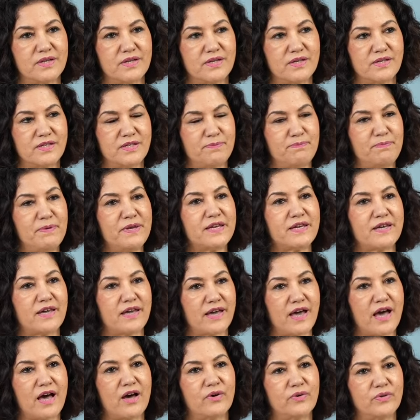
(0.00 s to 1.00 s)

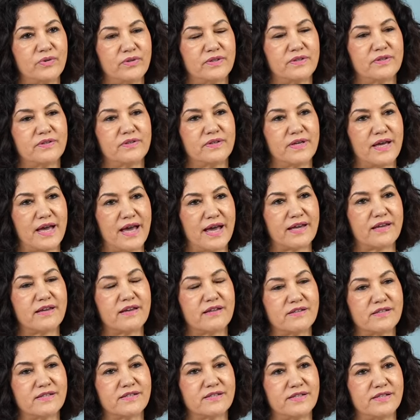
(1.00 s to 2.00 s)
speaking out
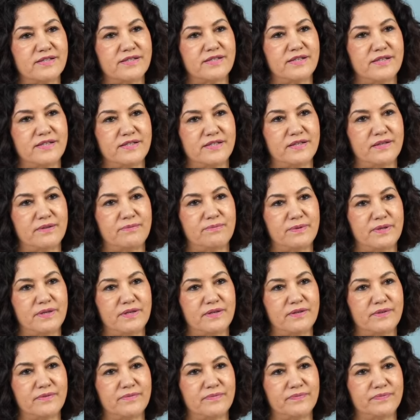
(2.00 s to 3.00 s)
against the
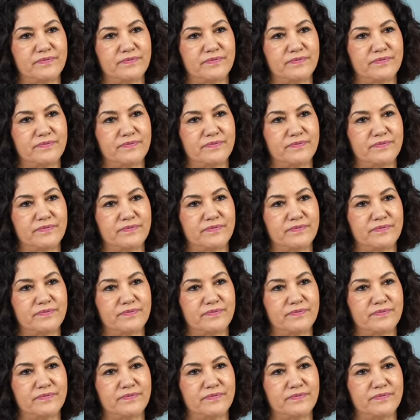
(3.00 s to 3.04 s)
CCP.